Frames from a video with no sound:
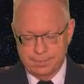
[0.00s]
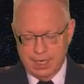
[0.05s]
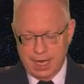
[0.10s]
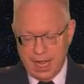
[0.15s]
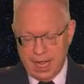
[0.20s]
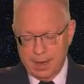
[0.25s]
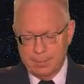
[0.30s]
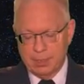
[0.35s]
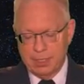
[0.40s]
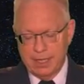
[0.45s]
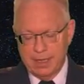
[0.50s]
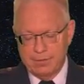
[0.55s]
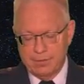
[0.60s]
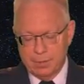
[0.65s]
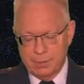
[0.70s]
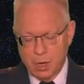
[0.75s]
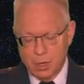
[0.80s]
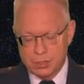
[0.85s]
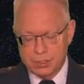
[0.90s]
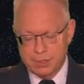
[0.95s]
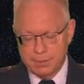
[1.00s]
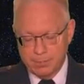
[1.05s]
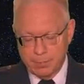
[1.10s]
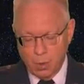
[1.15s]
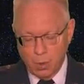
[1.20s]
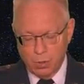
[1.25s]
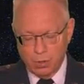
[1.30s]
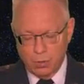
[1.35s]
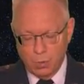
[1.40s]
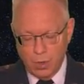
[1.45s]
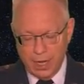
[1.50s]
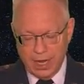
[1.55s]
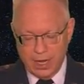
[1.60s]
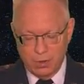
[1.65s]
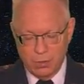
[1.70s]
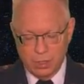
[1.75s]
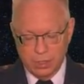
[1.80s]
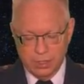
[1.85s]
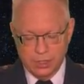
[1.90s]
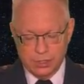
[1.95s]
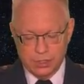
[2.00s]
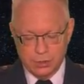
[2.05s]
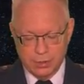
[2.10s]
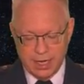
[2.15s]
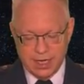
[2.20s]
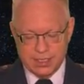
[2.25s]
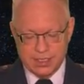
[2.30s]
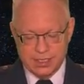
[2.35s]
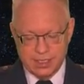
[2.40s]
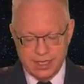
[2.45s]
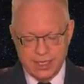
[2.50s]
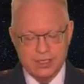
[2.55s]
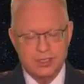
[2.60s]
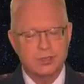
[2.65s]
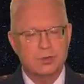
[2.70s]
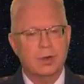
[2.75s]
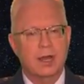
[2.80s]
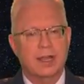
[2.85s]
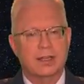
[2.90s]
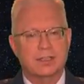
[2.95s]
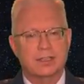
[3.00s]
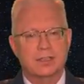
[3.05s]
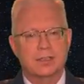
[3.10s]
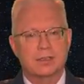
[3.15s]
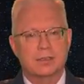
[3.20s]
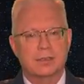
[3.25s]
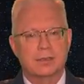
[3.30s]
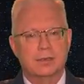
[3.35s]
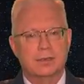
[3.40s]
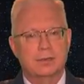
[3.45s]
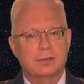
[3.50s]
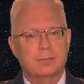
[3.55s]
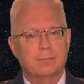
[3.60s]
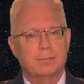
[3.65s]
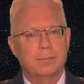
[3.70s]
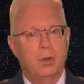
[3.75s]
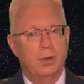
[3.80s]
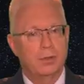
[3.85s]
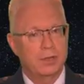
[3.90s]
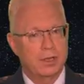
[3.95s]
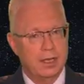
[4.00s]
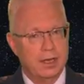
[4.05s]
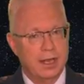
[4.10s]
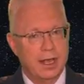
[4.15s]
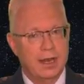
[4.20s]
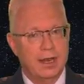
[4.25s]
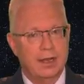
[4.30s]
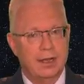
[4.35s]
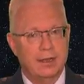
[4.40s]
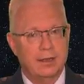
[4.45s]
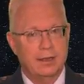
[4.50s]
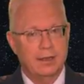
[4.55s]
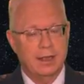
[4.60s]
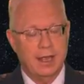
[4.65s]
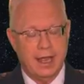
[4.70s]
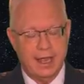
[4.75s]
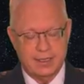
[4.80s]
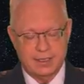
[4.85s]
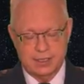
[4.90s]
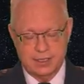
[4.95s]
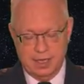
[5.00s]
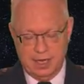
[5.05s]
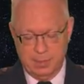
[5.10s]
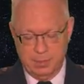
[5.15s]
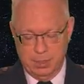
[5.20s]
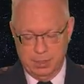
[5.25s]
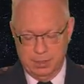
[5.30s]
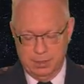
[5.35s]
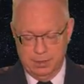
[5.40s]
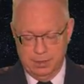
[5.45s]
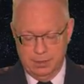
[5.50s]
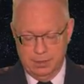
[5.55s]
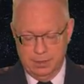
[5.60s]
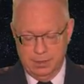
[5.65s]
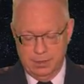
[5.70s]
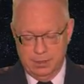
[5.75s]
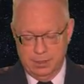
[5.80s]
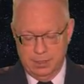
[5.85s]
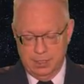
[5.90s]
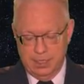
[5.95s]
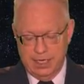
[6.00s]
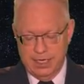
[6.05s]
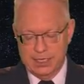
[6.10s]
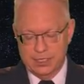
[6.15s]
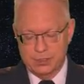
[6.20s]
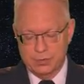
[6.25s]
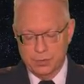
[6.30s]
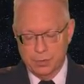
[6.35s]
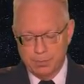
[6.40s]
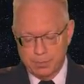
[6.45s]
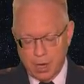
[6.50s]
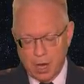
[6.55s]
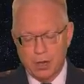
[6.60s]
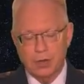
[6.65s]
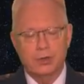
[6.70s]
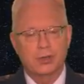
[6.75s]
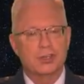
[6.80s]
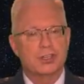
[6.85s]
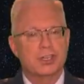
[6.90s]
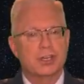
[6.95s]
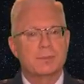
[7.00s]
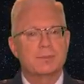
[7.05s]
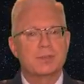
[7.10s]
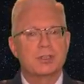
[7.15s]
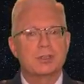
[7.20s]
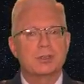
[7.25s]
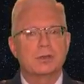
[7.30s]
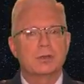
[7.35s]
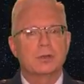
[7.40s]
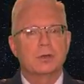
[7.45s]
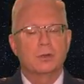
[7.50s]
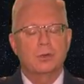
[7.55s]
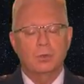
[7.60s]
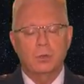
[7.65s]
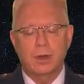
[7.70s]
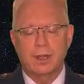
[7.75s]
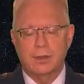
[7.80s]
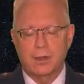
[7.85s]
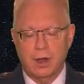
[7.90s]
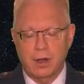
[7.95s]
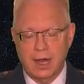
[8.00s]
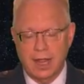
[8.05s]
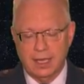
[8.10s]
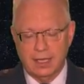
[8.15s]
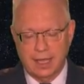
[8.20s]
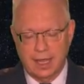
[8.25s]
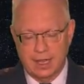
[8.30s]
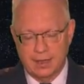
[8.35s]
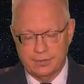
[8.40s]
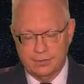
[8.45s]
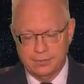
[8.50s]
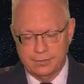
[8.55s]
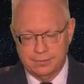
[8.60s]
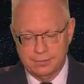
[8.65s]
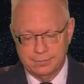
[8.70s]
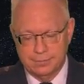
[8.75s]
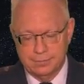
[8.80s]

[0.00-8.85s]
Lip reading: I believe the most important way we'll address these threats, both kinetic and cyber, is through partnerships with our allies.